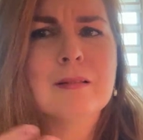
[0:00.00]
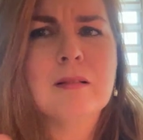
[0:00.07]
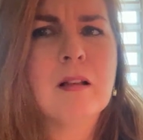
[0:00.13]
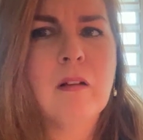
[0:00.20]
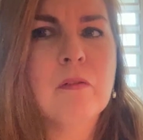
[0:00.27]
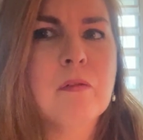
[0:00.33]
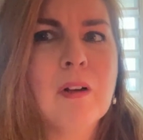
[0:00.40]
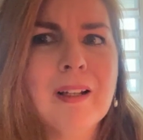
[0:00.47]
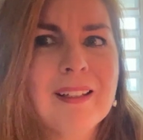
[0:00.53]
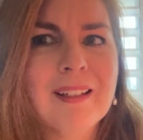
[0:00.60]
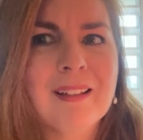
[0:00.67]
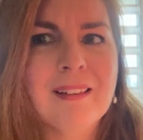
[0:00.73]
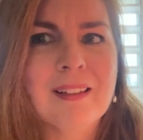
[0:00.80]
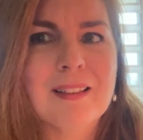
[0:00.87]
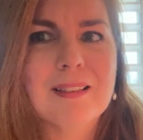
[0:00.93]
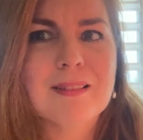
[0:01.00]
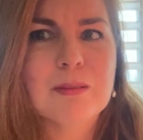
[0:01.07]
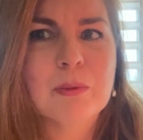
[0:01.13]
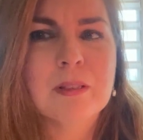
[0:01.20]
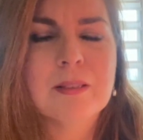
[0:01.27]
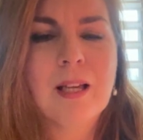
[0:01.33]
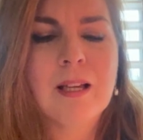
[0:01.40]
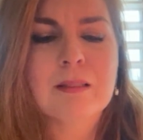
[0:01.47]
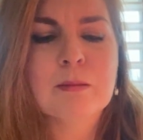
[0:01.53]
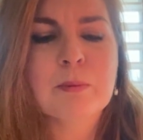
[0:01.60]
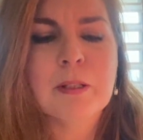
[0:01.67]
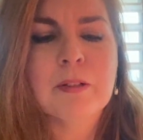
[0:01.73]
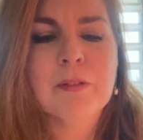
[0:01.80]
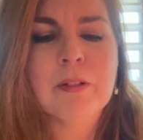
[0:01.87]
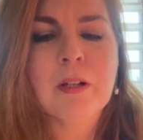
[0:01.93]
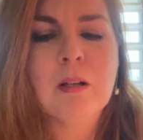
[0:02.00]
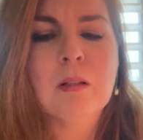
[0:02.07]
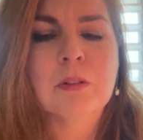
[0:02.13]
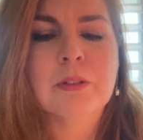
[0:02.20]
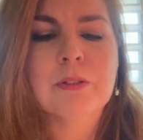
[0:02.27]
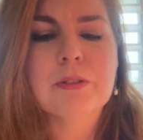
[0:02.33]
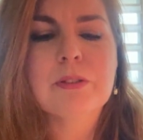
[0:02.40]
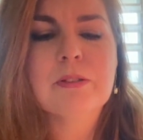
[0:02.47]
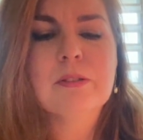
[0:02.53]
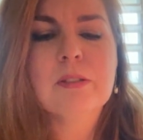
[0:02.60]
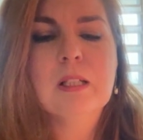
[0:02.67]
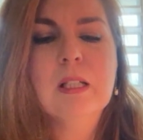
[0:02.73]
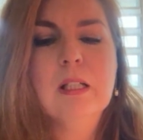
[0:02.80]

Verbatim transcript: not funding this with taxpayer dollars?